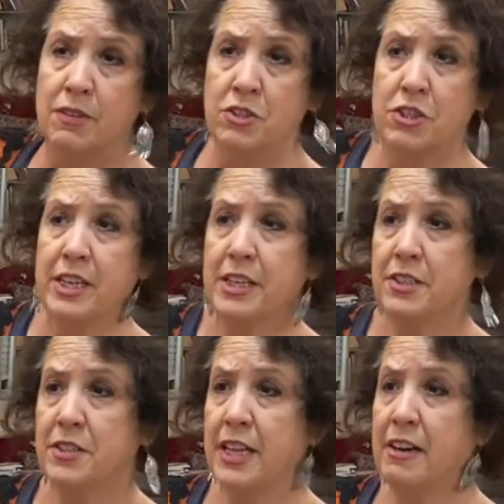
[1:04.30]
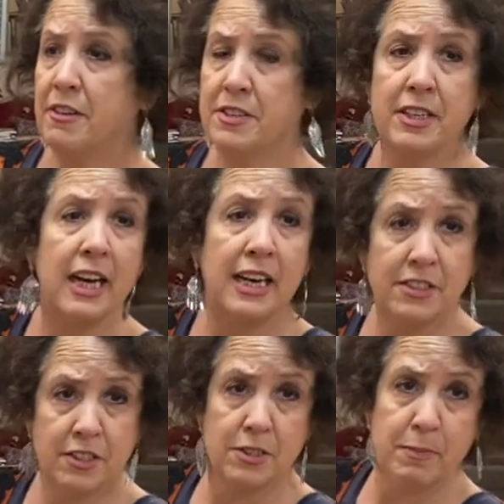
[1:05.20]
she is there as an
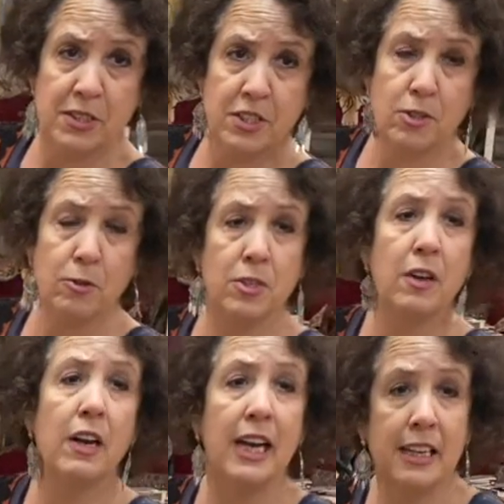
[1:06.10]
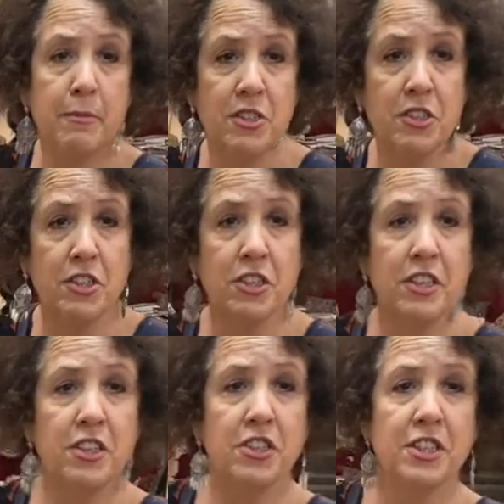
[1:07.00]
artist, but she's also like a magician,
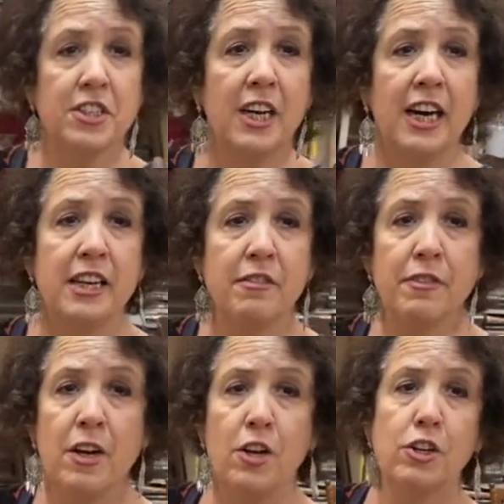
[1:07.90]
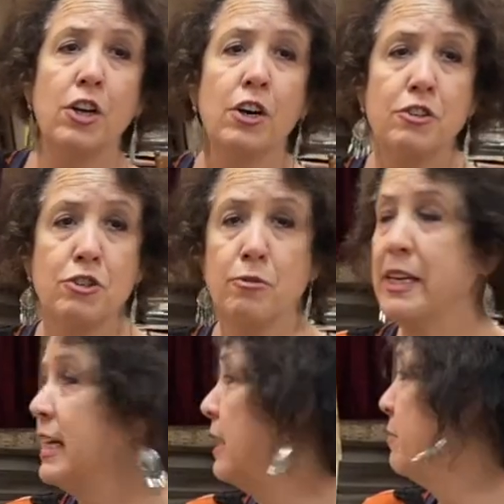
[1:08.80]
and she's kind of
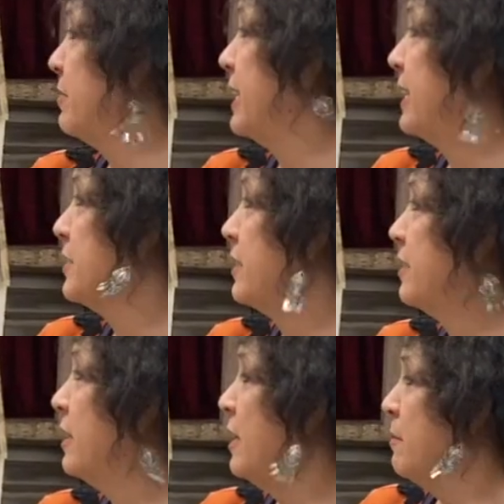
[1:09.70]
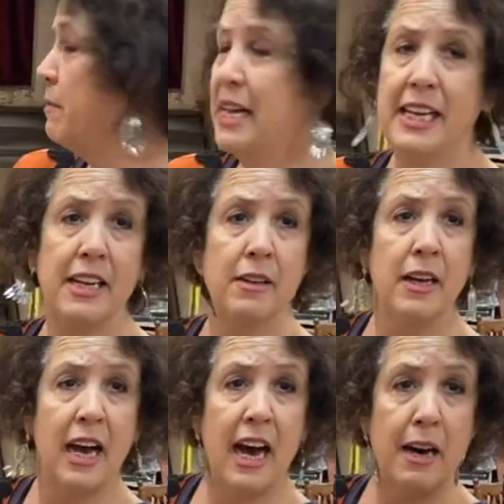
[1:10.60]
conjuring up things and making
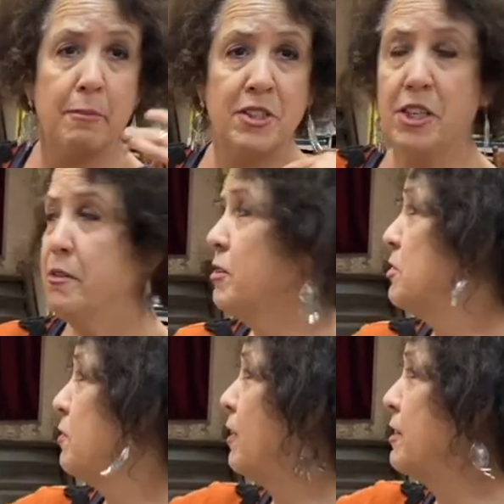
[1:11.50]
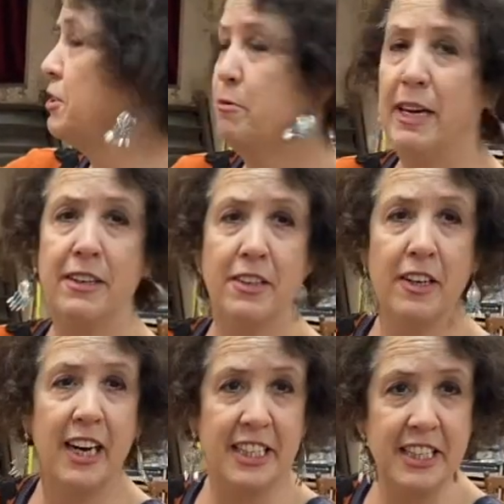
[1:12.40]
art materials float around, and
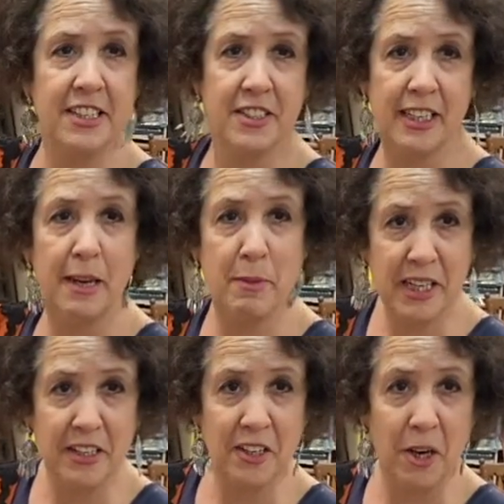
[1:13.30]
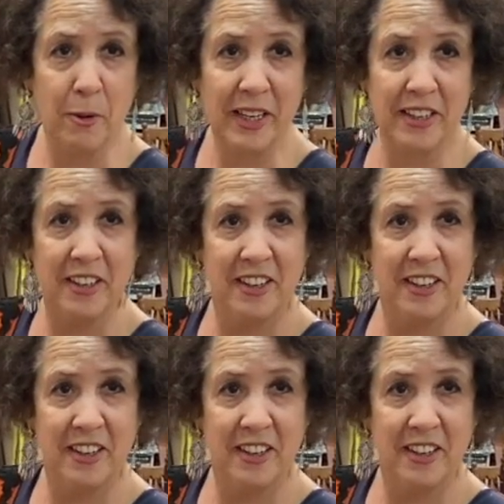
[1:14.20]
ideas are coming and going.